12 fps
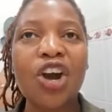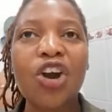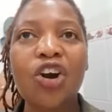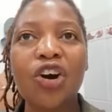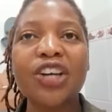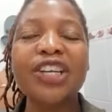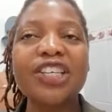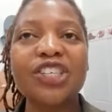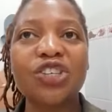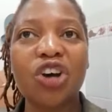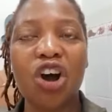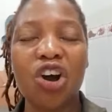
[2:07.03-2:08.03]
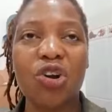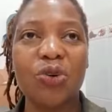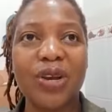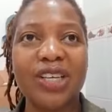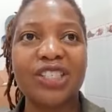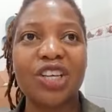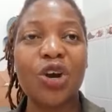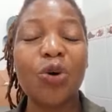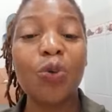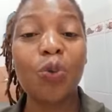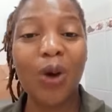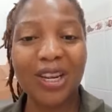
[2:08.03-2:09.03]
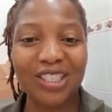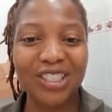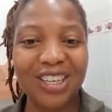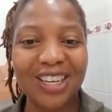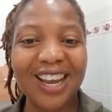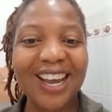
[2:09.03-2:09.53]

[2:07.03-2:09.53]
God is always watching.